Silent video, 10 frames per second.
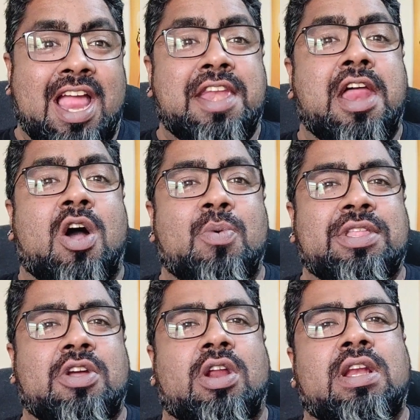and now
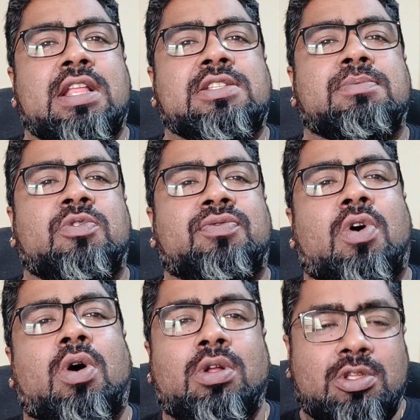we thought let's move
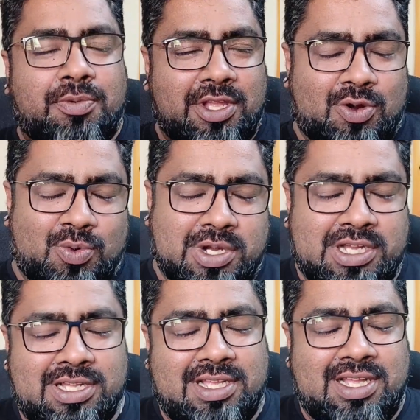all the way
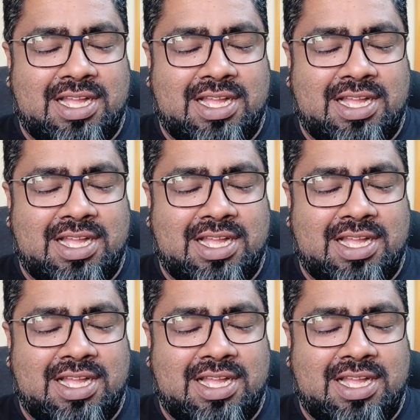over